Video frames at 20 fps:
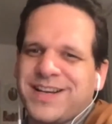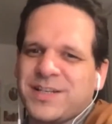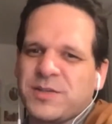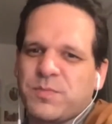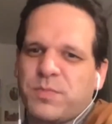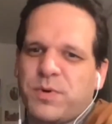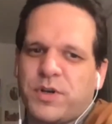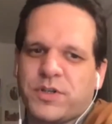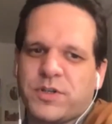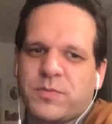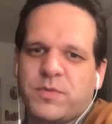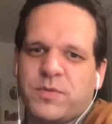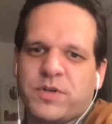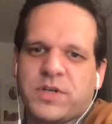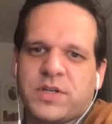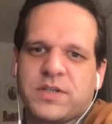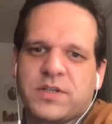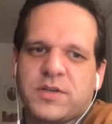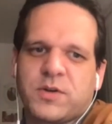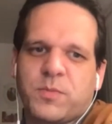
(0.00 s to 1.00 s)
as possible,
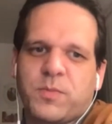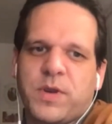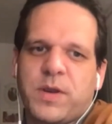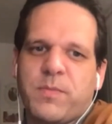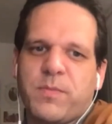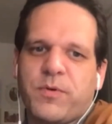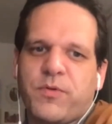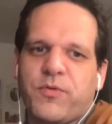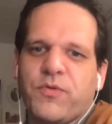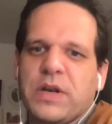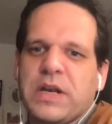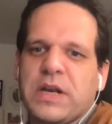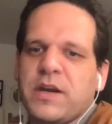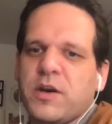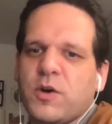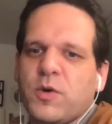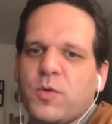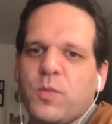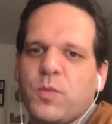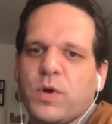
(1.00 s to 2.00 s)
just so people
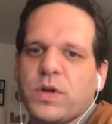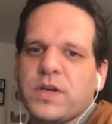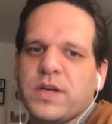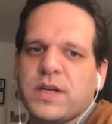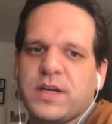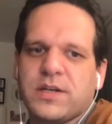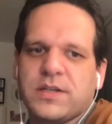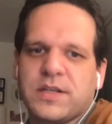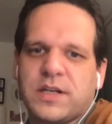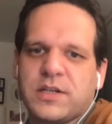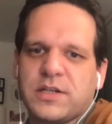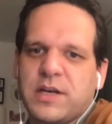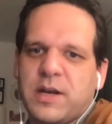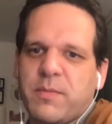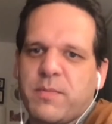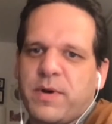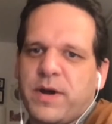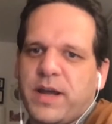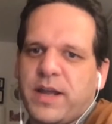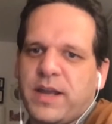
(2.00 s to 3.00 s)
really know what they're essentially
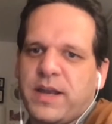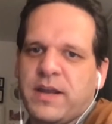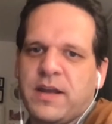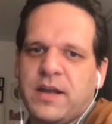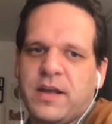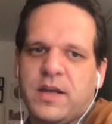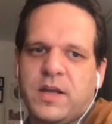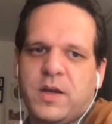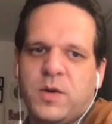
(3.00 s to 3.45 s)
buying.